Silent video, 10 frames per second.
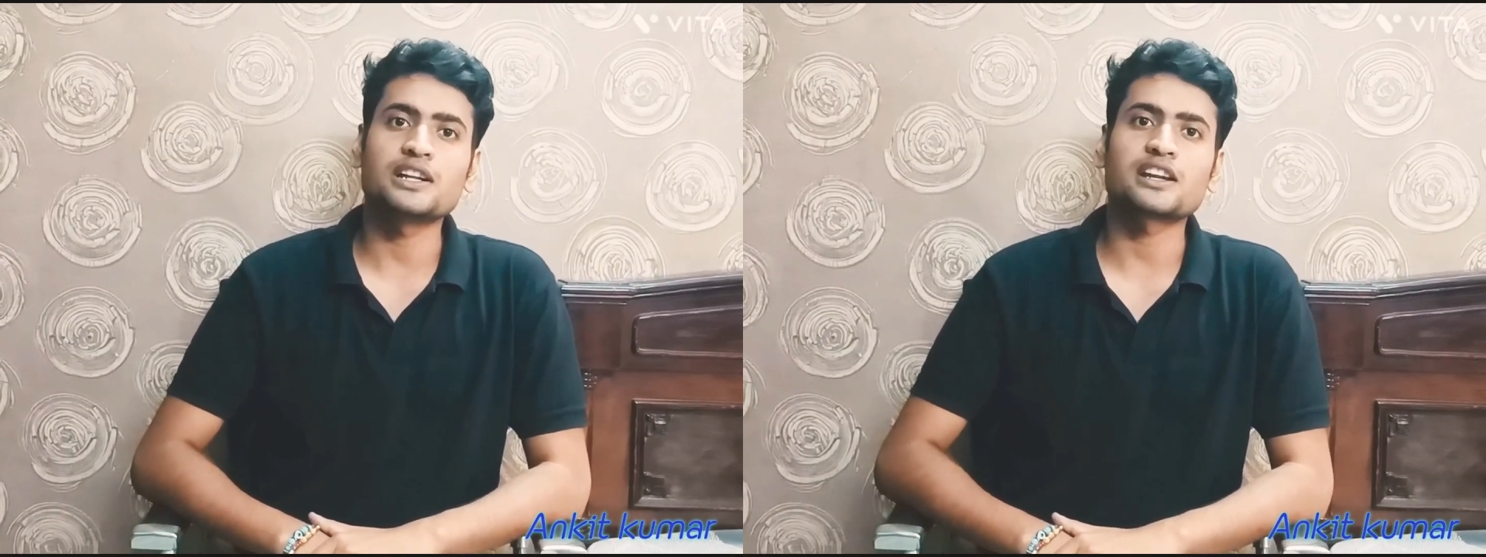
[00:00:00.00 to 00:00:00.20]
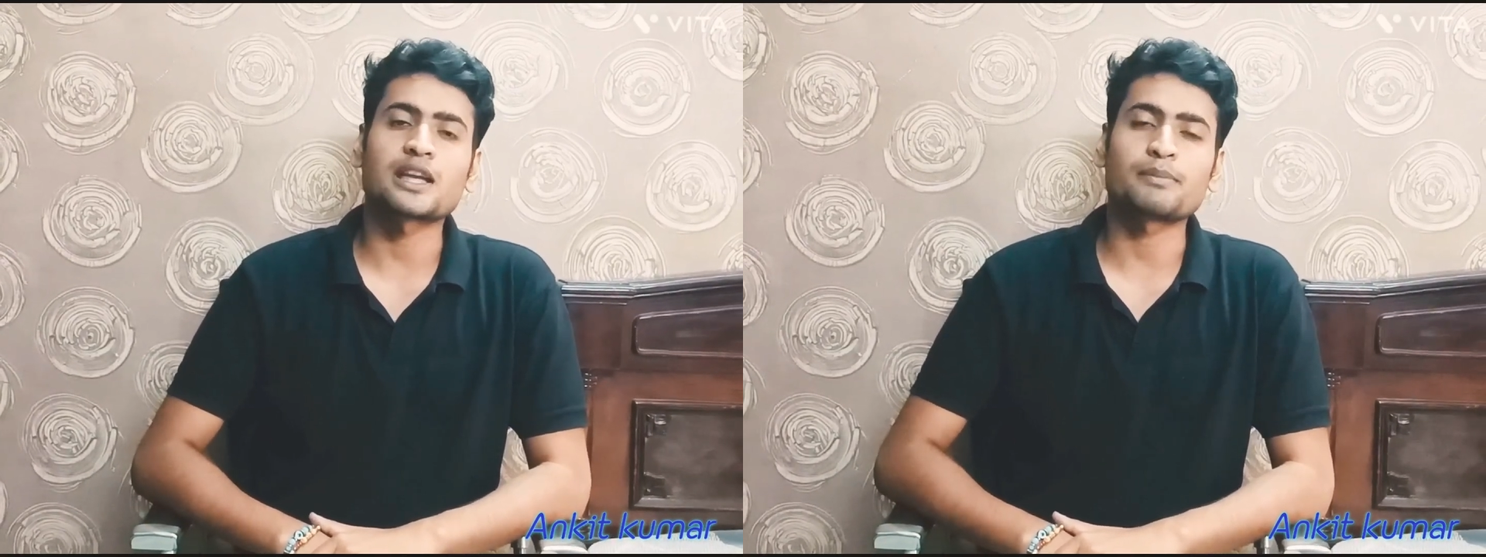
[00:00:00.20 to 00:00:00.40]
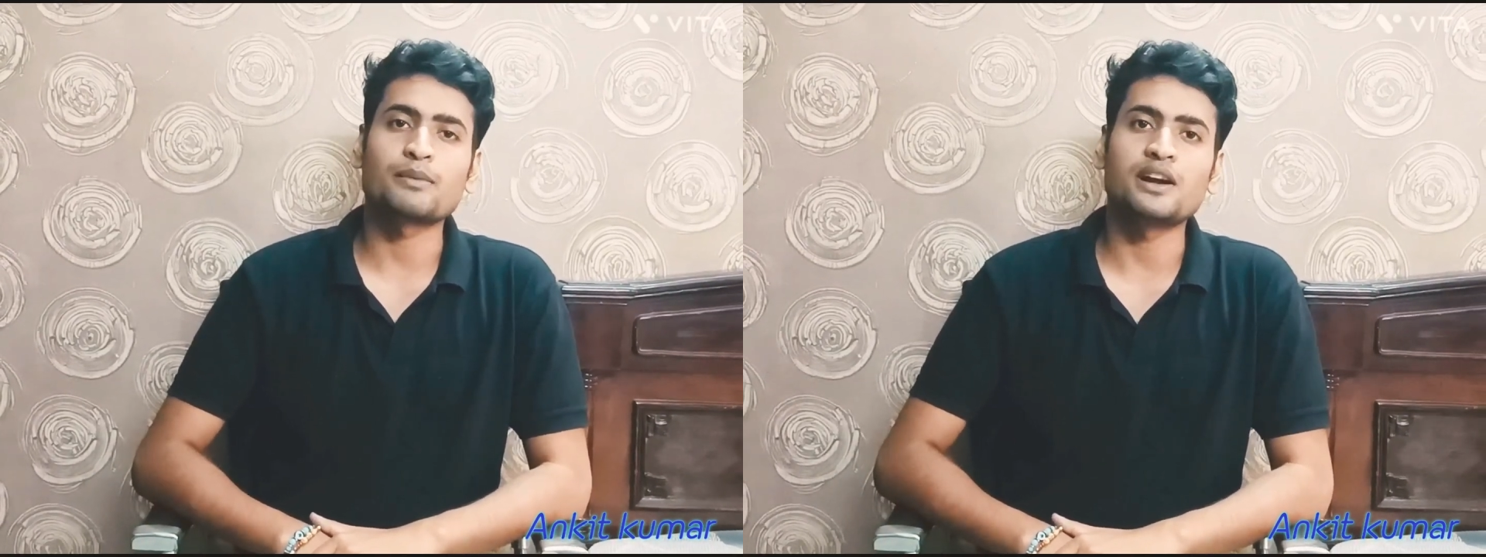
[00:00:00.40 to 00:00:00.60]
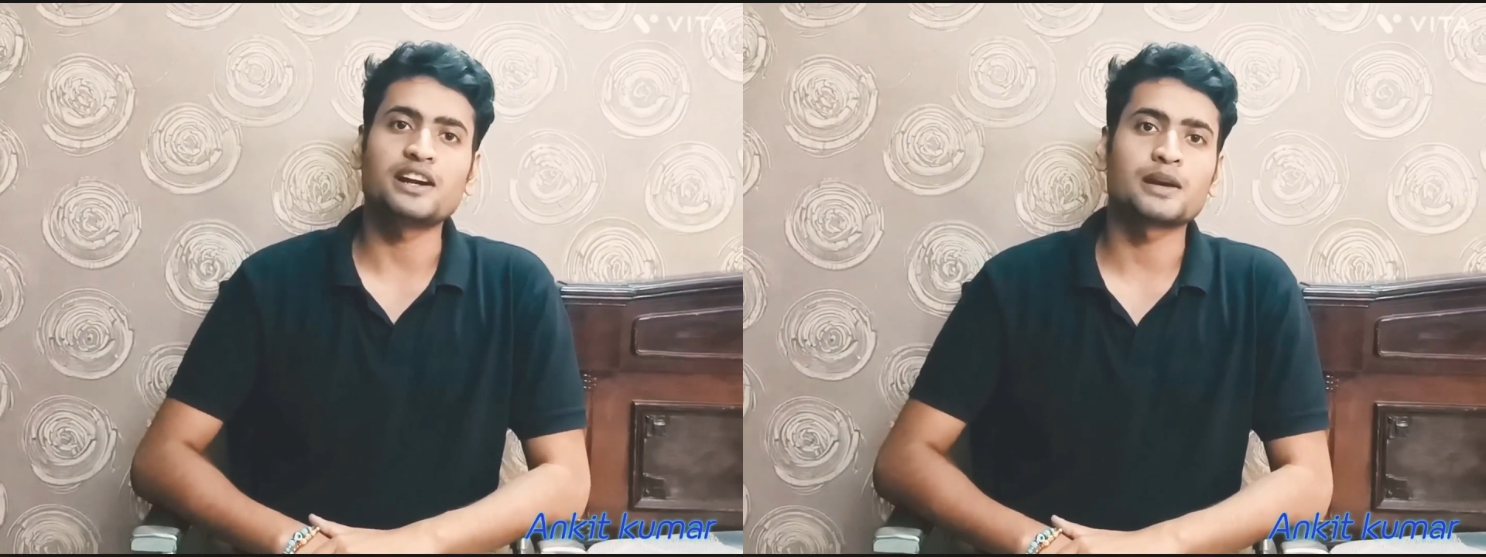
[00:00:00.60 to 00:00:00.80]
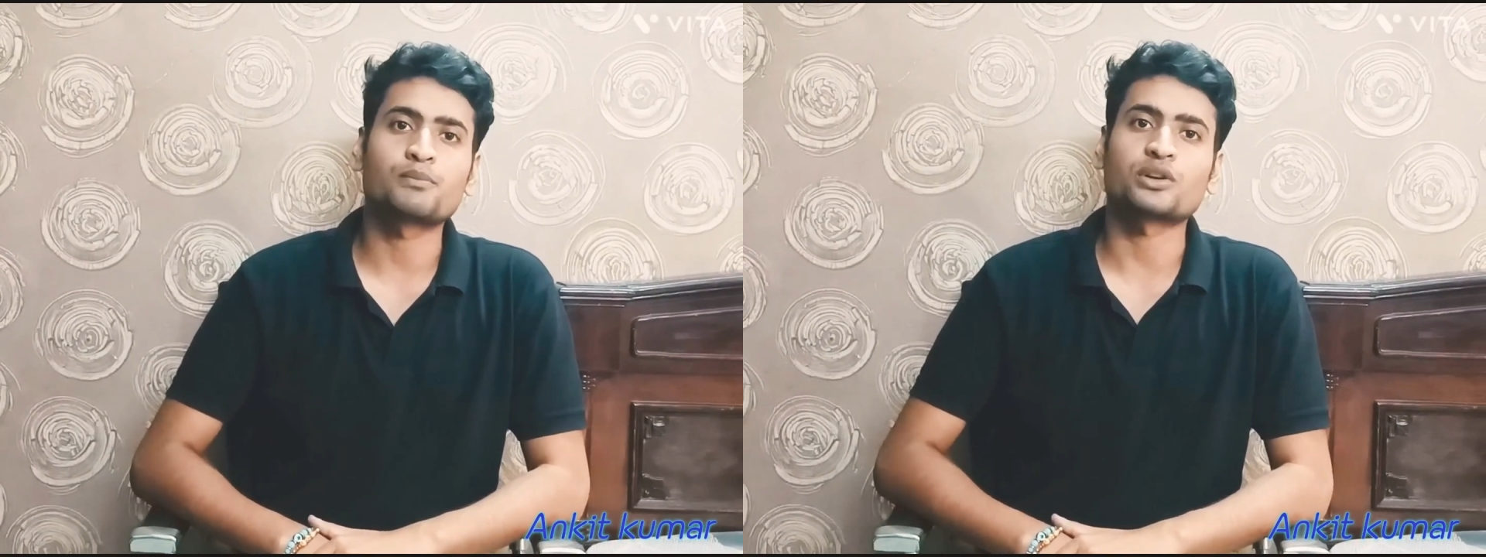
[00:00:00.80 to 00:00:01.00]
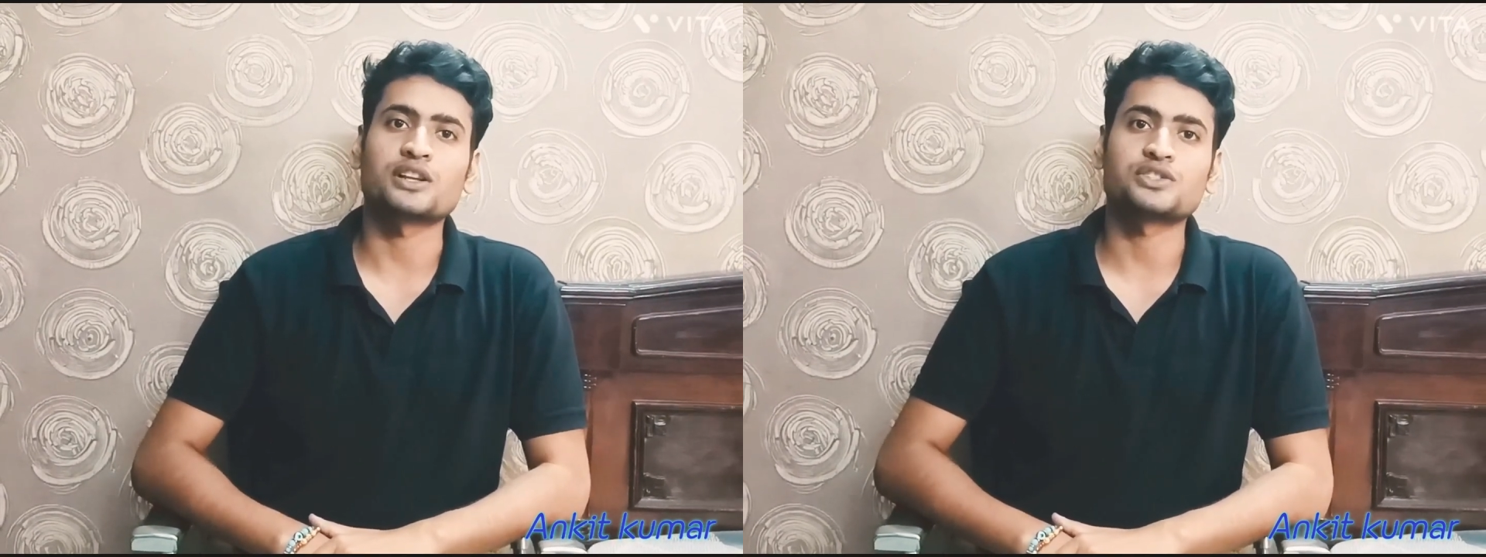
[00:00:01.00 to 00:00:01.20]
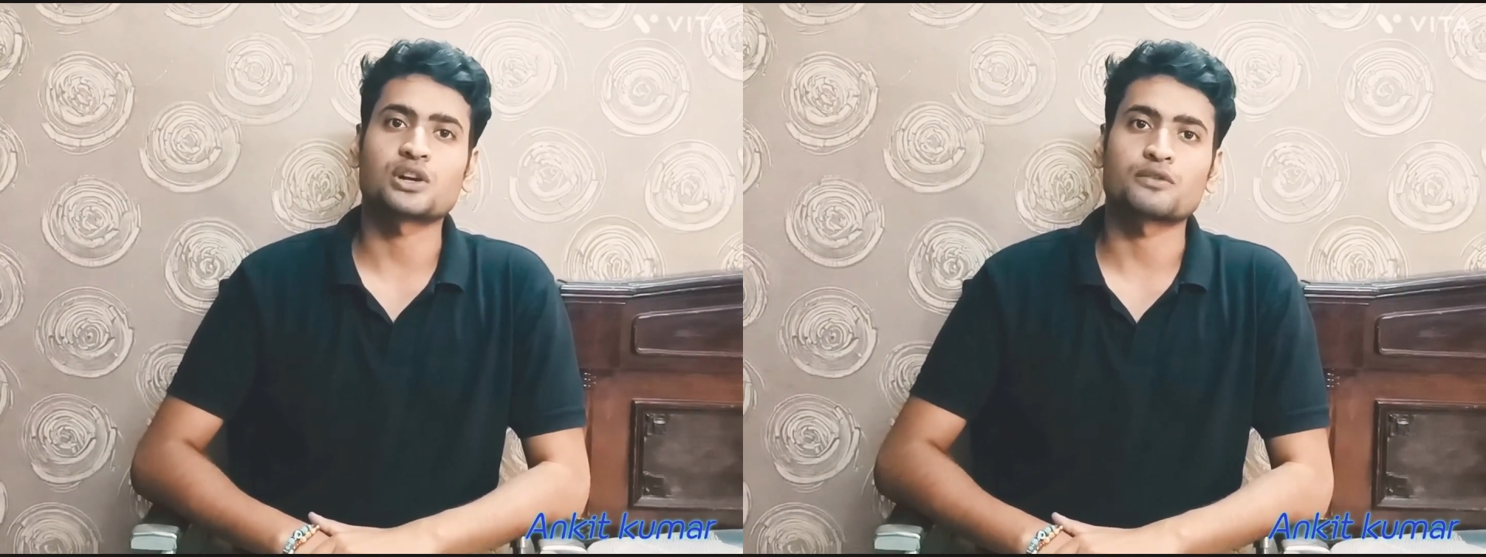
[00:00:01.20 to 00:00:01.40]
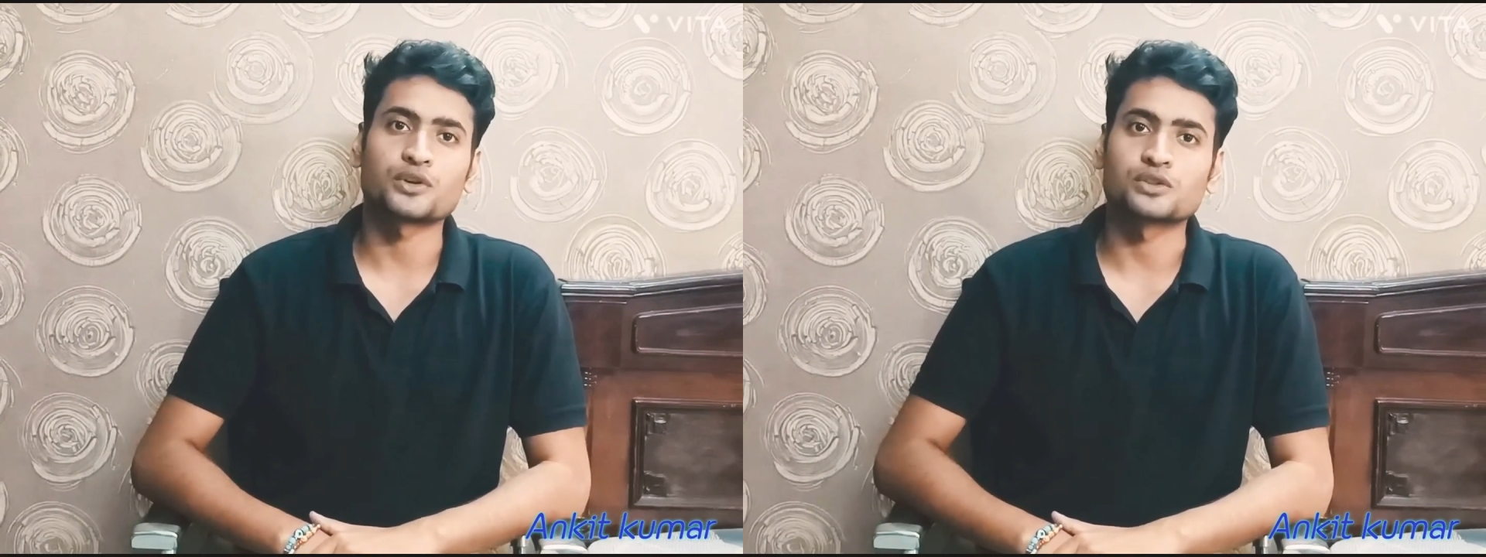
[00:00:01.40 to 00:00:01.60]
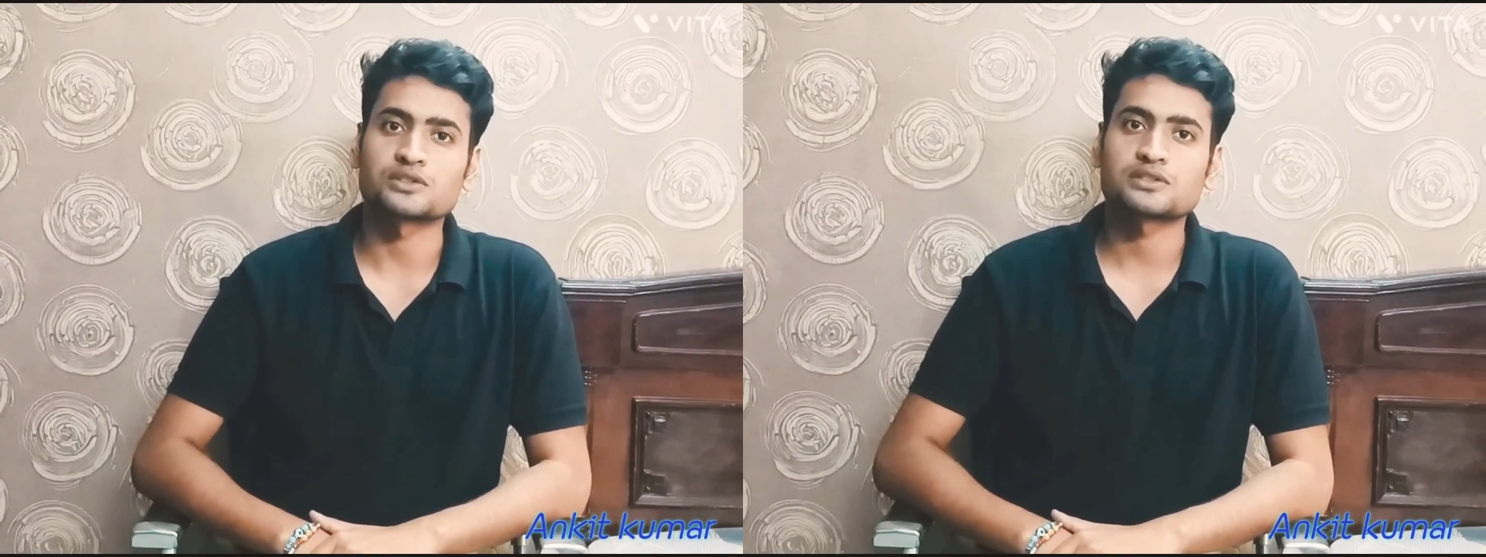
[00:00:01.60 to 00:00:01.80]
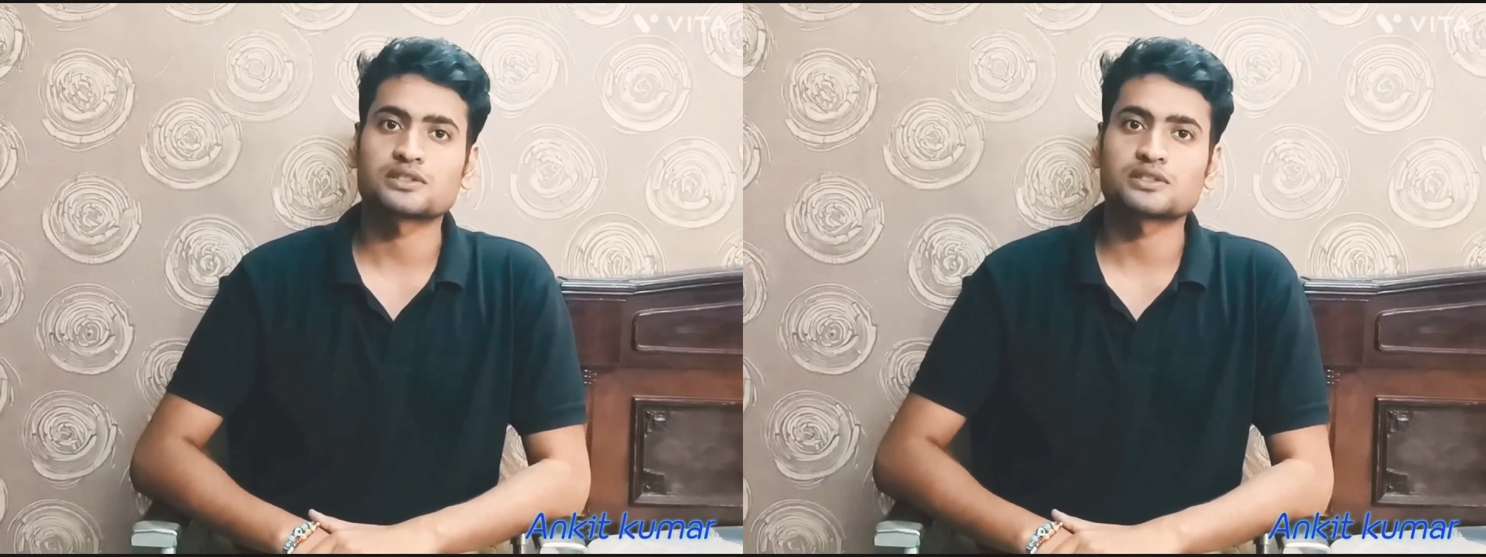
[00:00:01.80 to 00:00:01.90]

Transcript: capability and potential of yours.